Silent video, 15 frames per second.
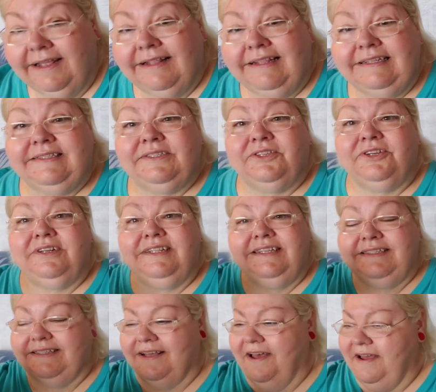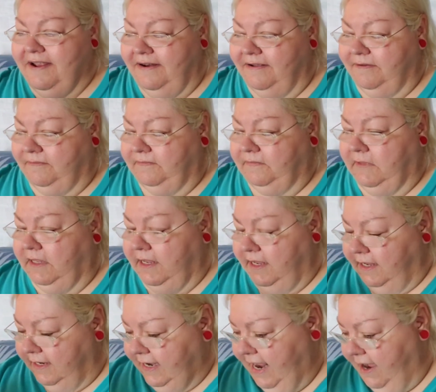Let's turn this on.
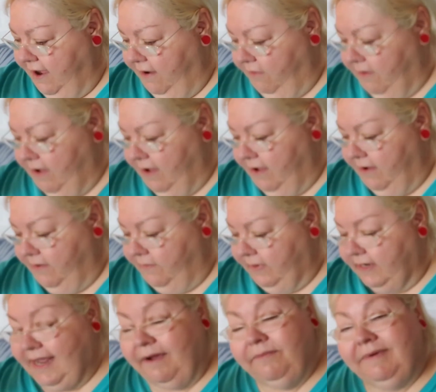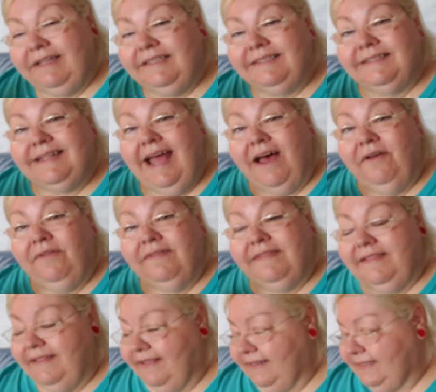Now, when I rinsed out
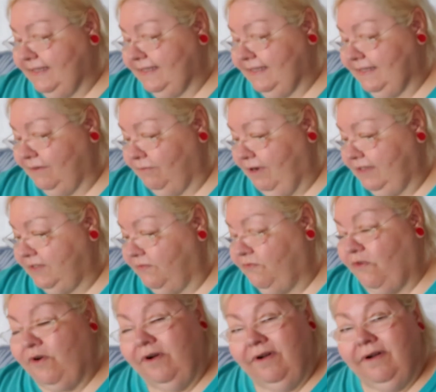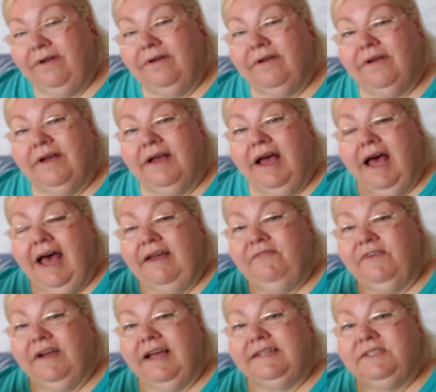this reservoir, I
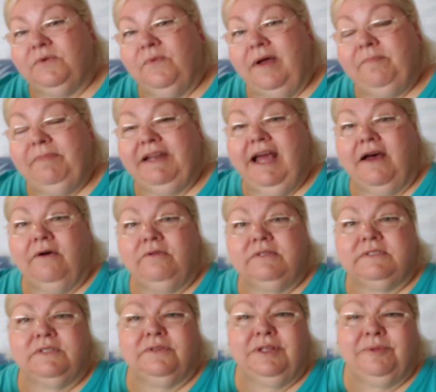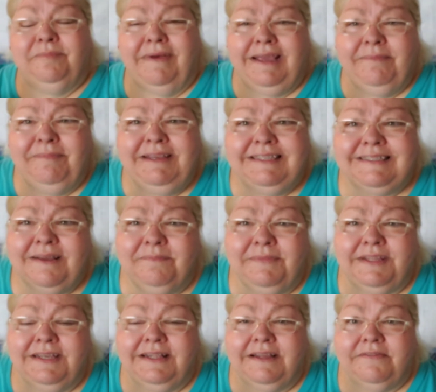forgot to wipe it out, so there might be
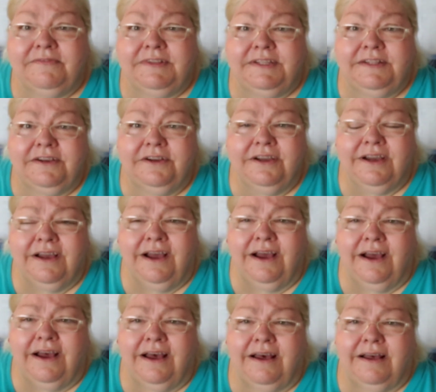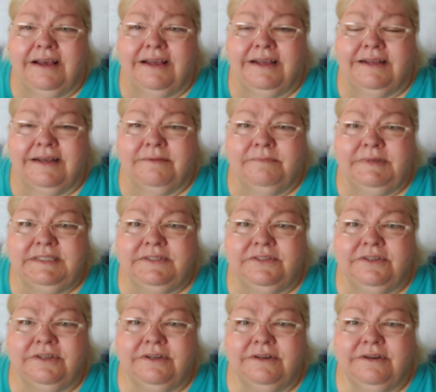something left in there.
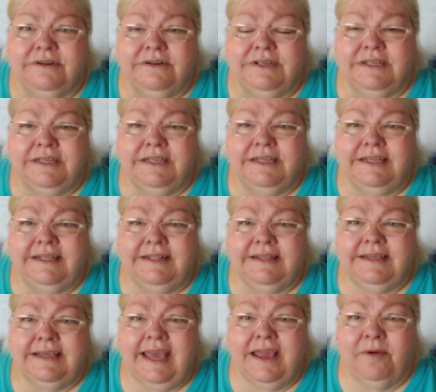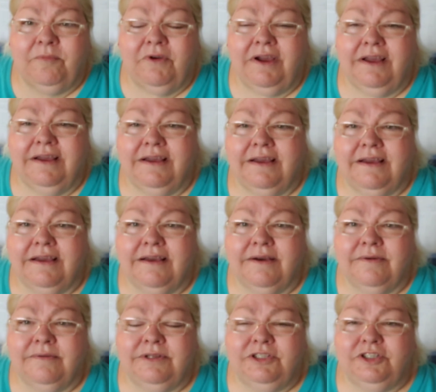Mr. in the camera,
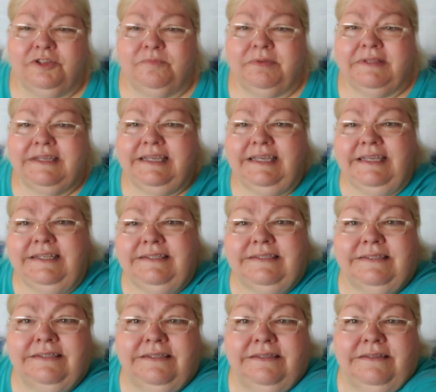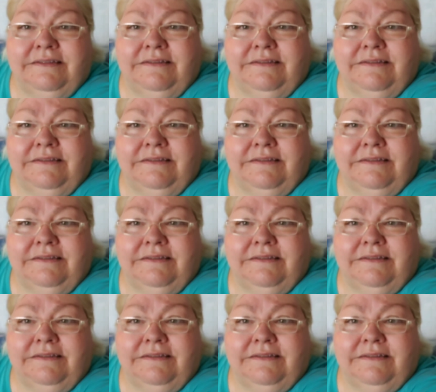would you please